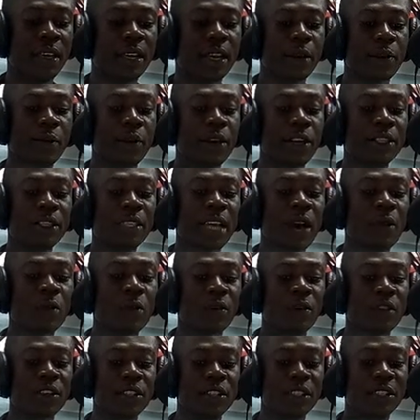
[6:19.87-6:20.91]
The release,
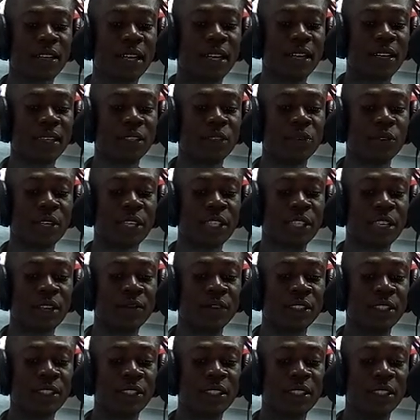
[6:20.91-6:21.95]
however, said the
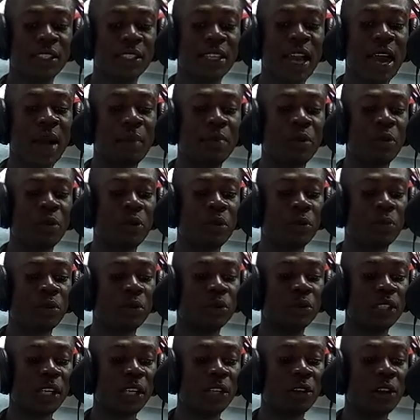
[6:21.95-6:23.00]
2017 TRP
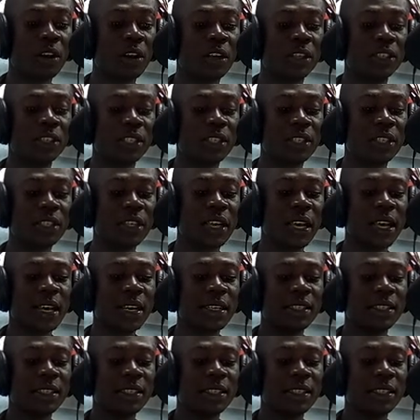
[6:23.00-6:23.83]
report acknowledges